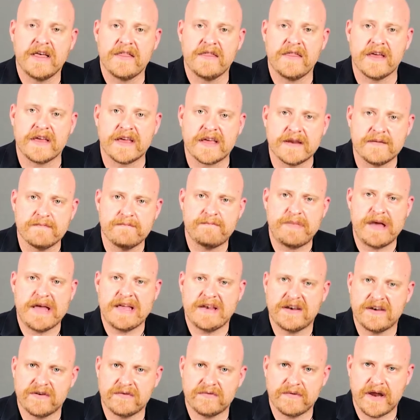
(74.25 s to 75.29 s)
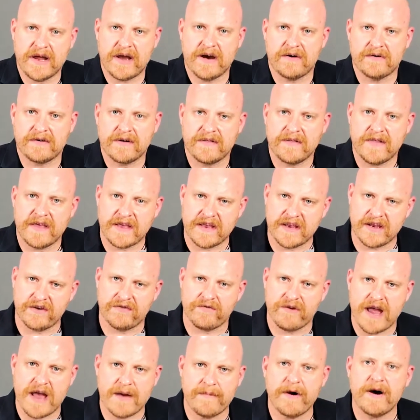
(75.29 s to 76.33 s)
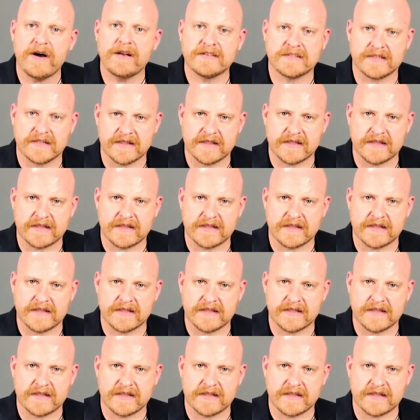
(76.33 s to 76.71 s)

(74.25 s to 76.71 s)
they can bend around and they can grab onto